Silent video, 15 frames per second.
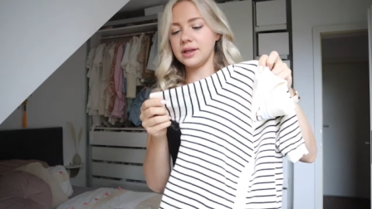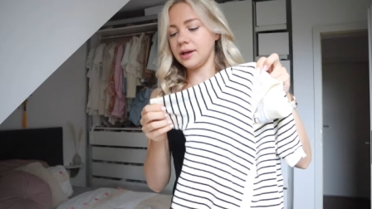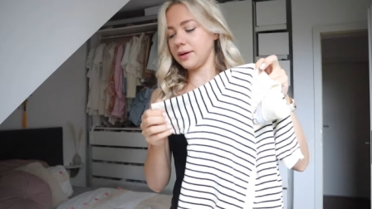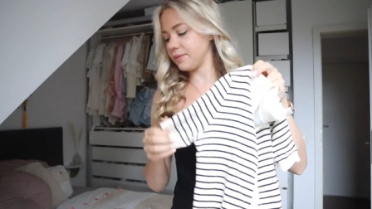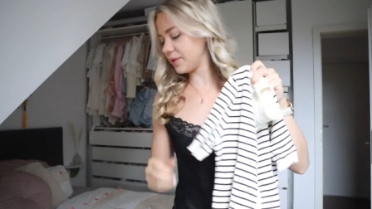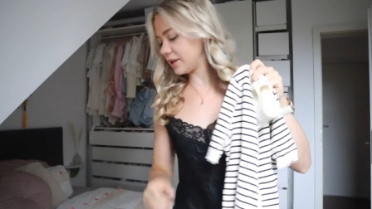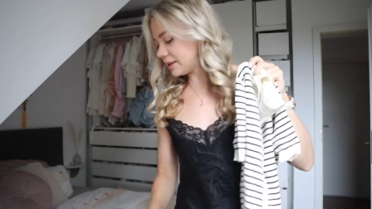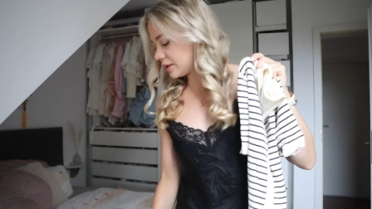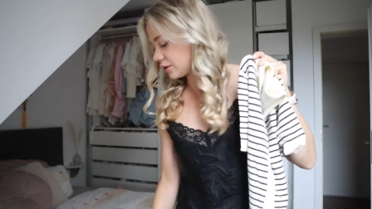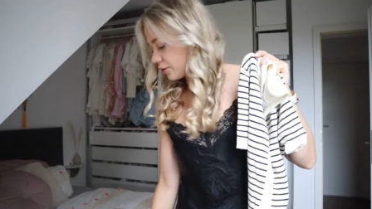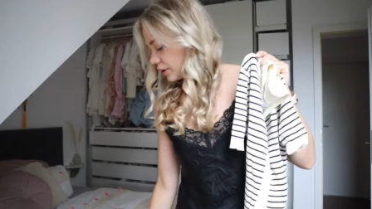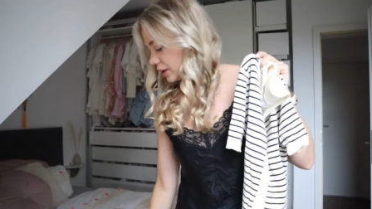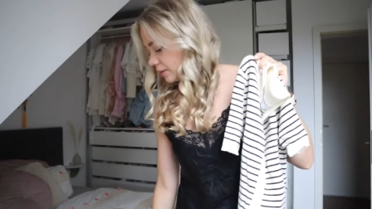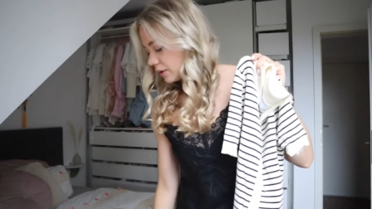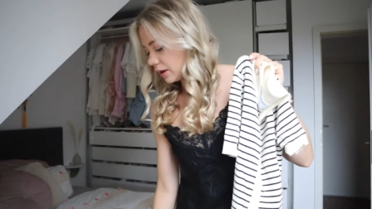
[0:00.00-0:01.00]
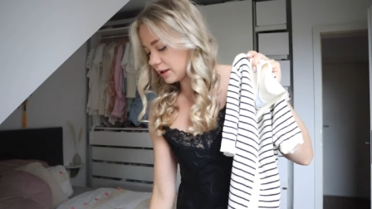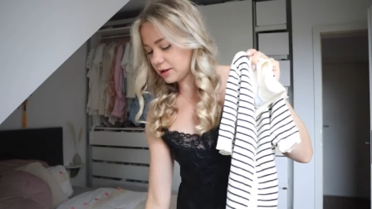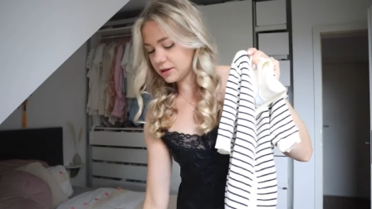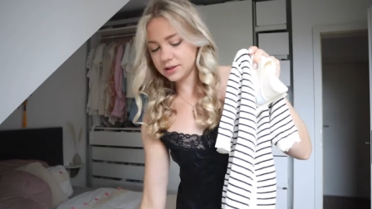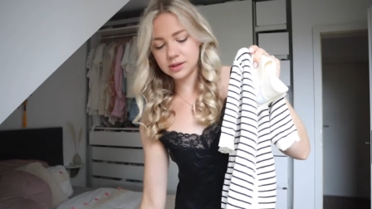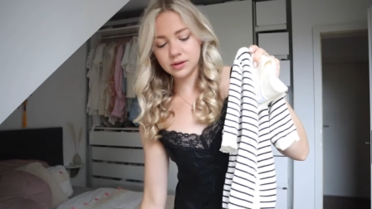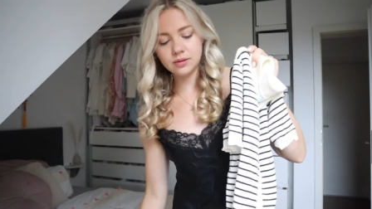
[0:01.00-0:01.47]
It's a cream
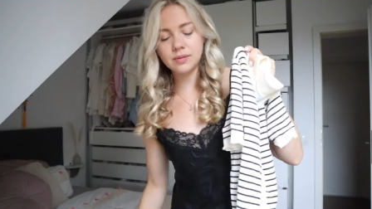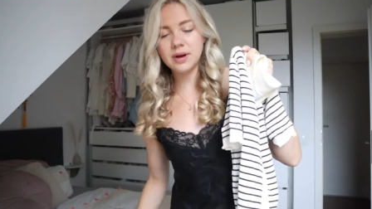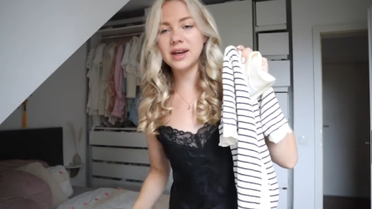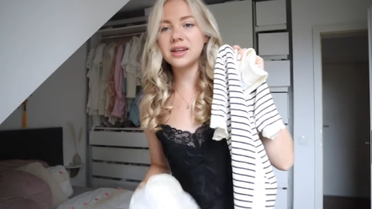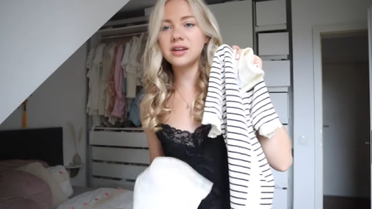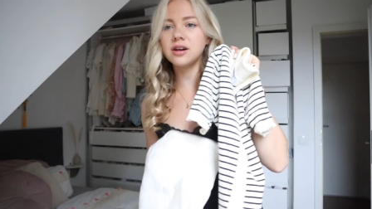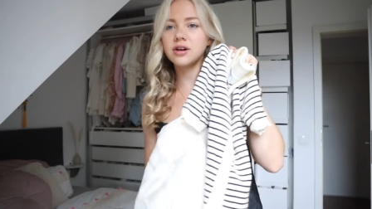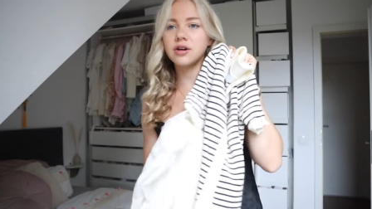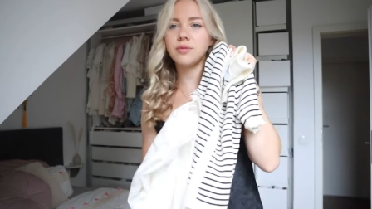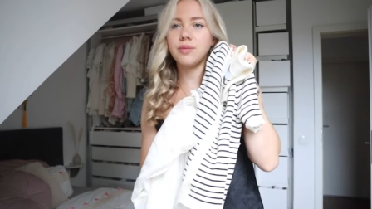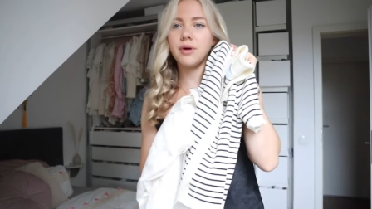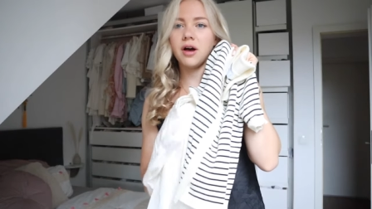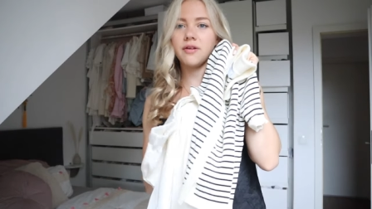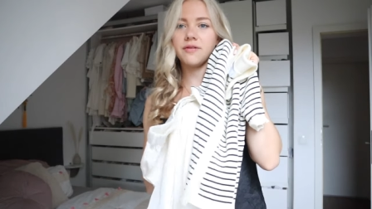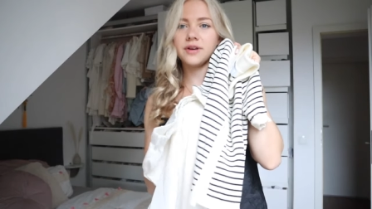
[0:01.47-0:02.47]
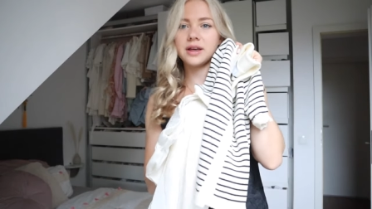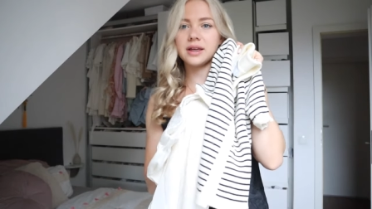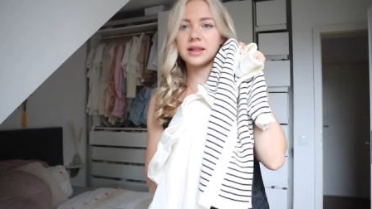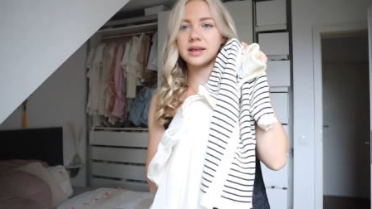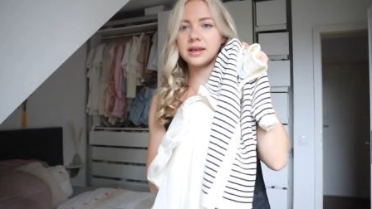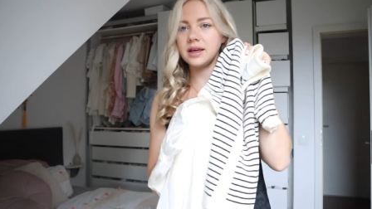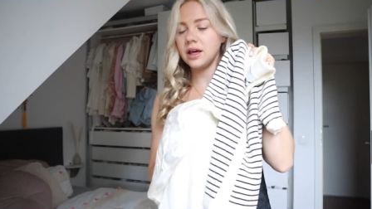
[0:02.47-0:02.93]
color, so it might not go
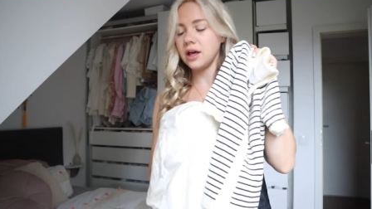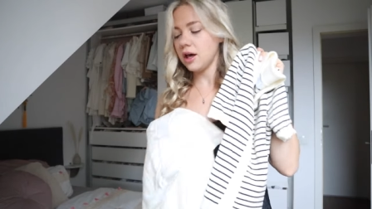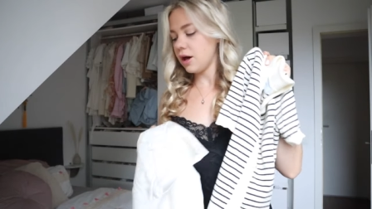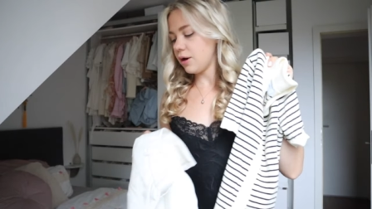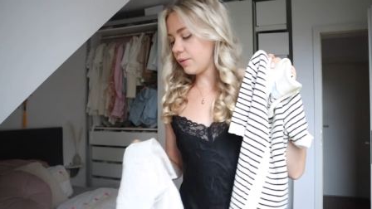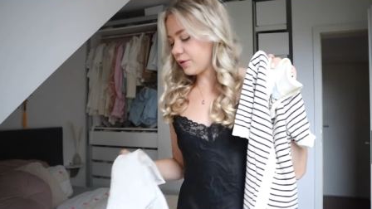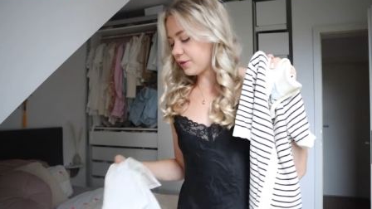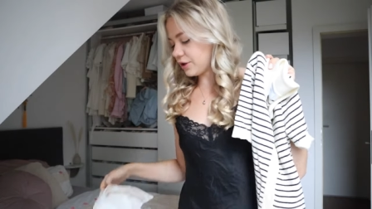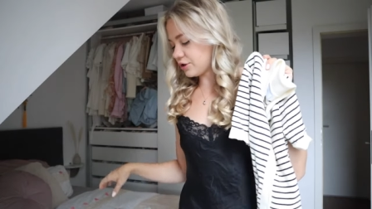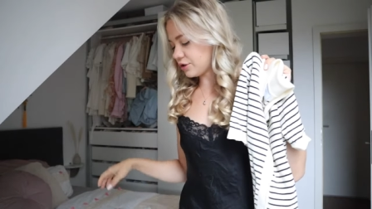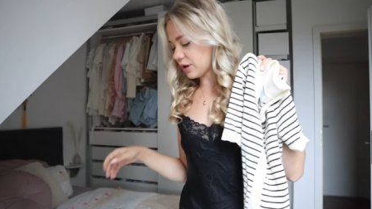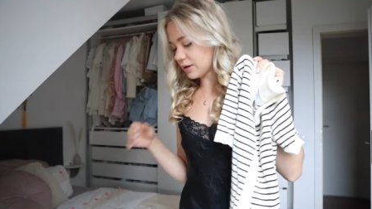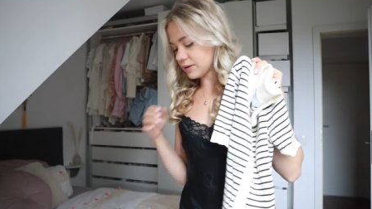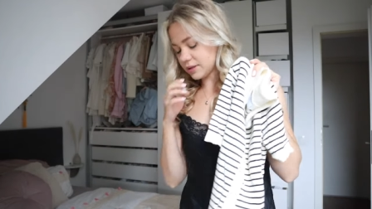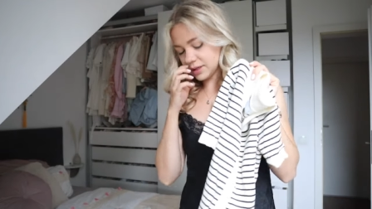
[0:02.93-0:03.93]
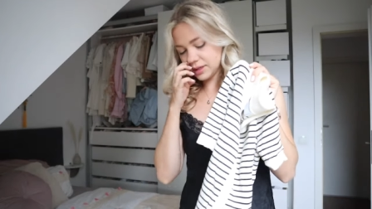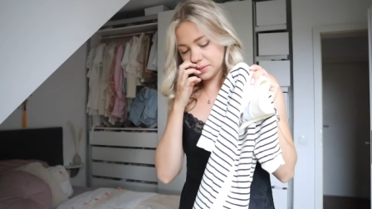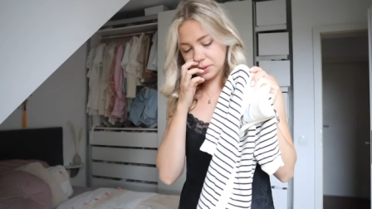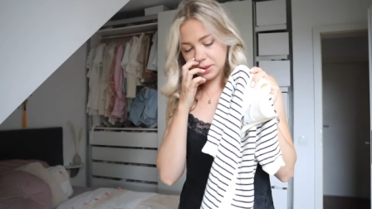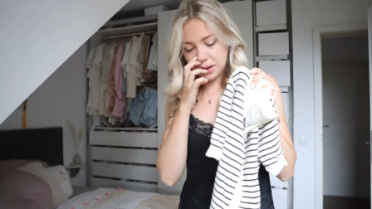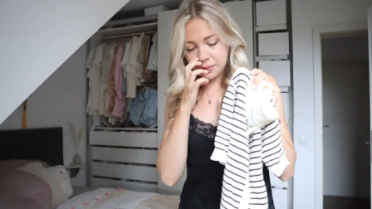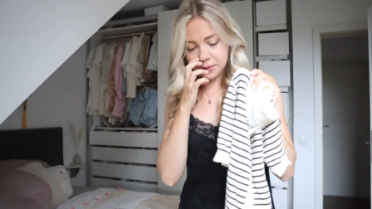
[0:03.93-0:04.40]
perfectly with the trousers,
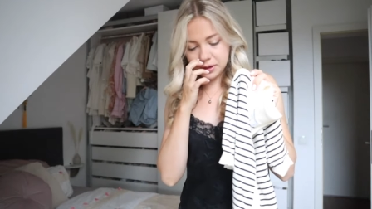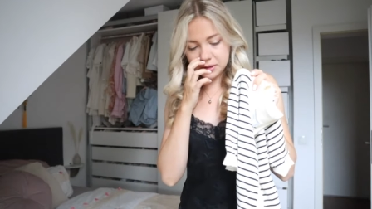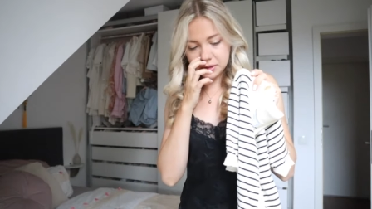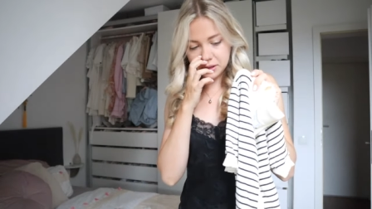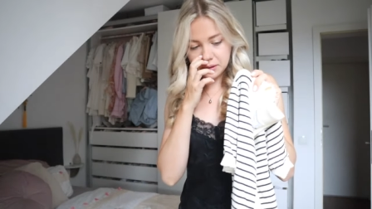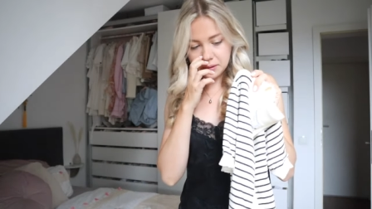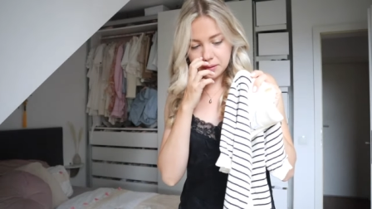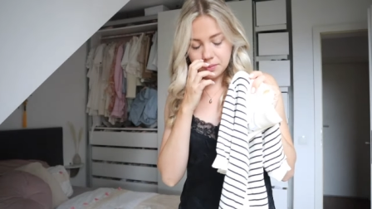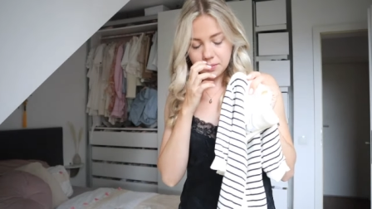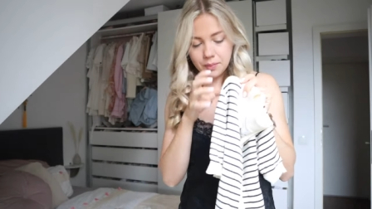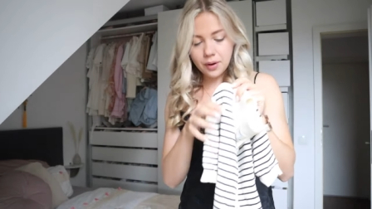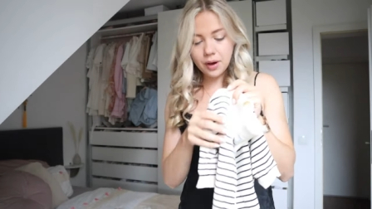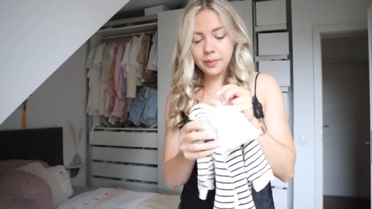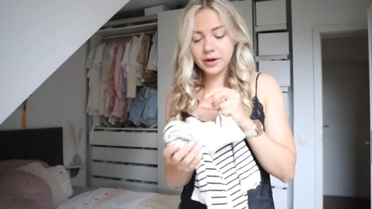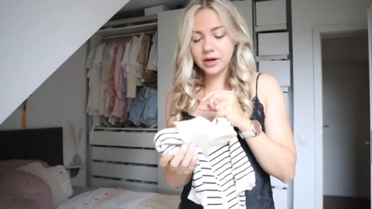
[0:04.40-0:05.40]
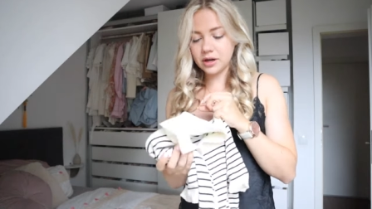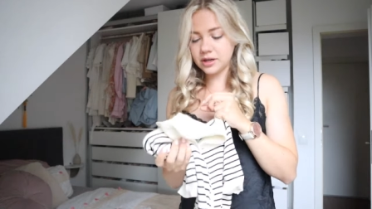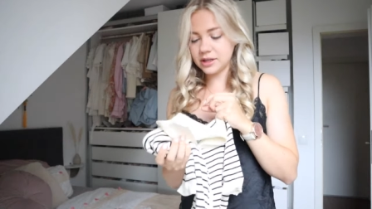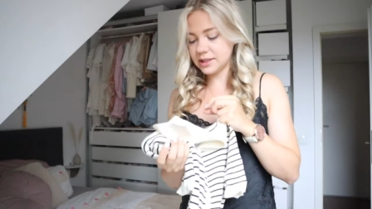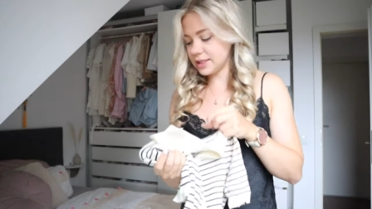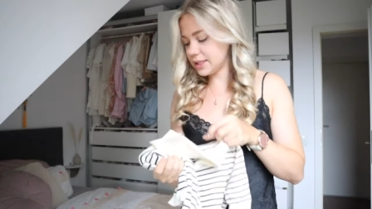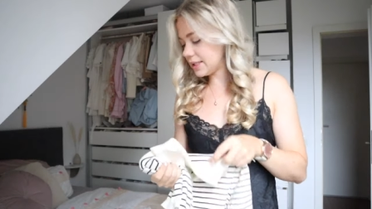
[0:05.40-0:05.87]
but I'm gonna pop it on
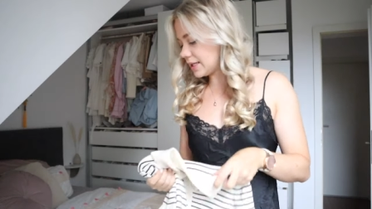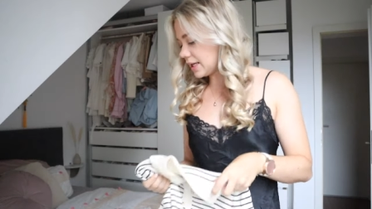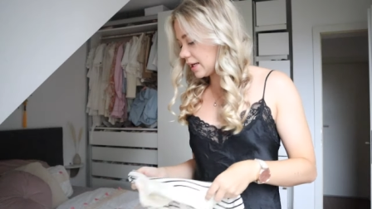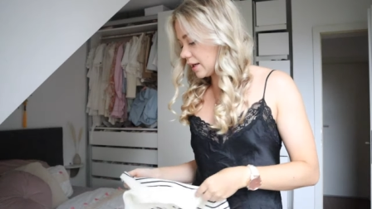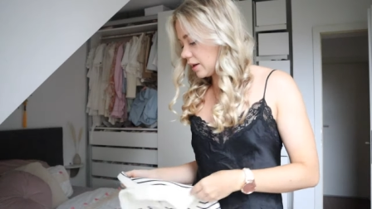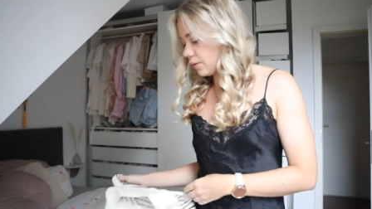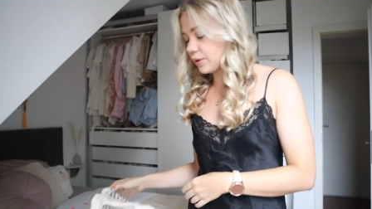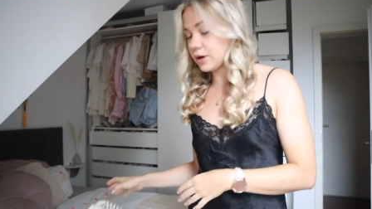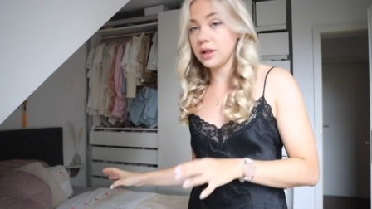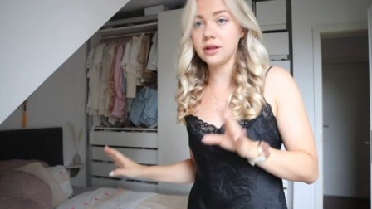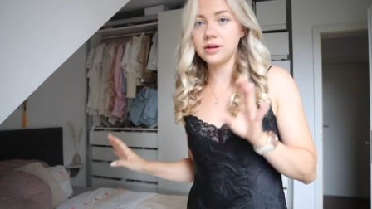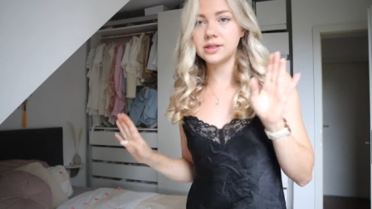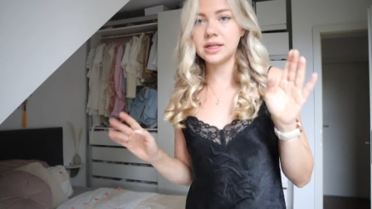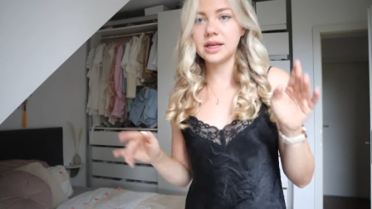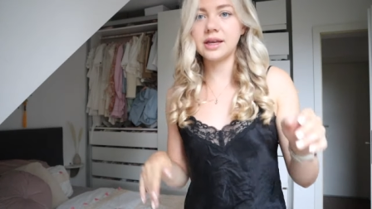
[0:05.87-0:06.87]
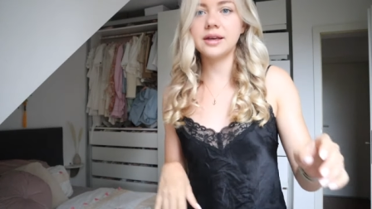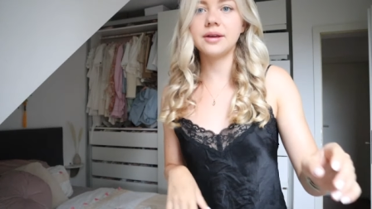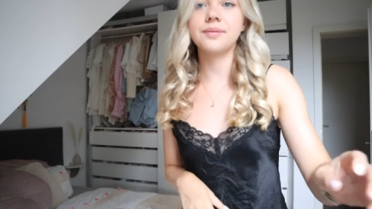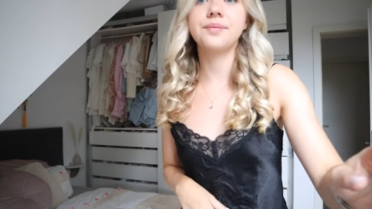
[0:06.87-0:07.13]
and see what it looks like.